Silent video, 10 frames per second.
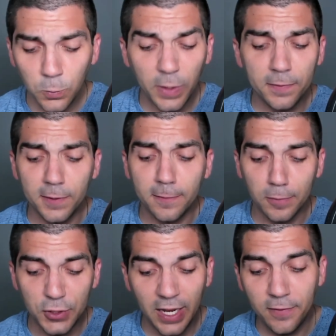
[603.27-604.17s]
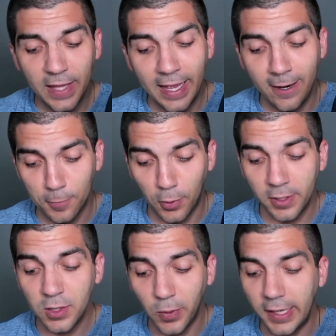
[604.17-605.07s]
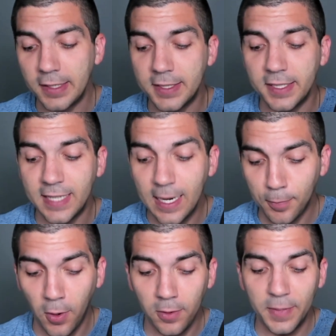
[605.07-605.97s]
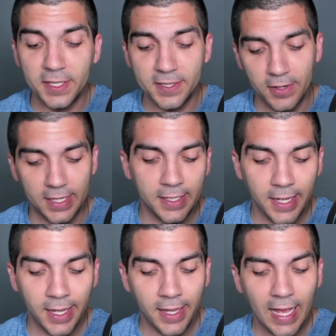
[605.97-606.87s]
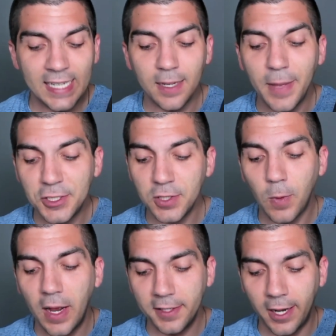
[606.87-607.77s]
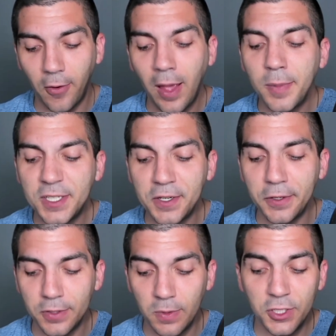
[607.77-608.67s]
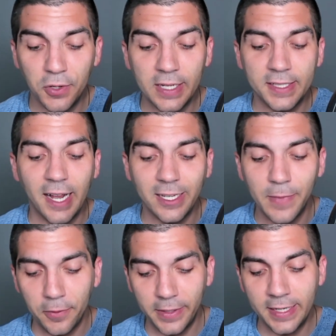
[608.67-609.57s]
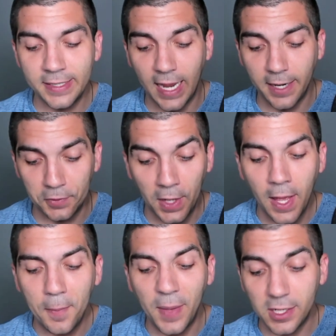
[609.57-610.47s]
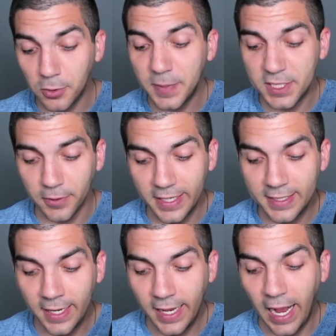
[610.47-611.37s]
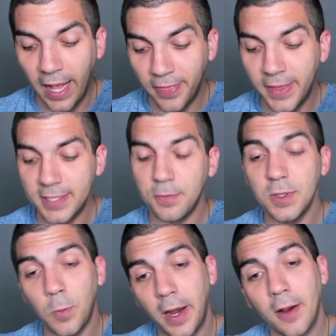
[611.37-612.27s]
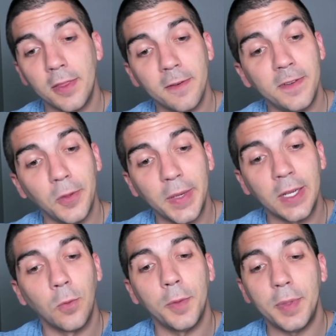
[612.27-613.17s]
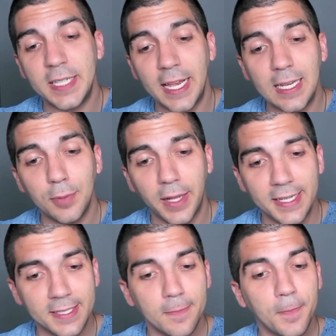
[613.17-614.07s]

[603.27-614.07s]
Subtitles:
We flew from JFK Airport in Queens to St. Paul, Minnesota. As I mentioned a while ago, ABC News was shooting a documentary entitled Medical Mysteries, and this was where the filming would be taking place.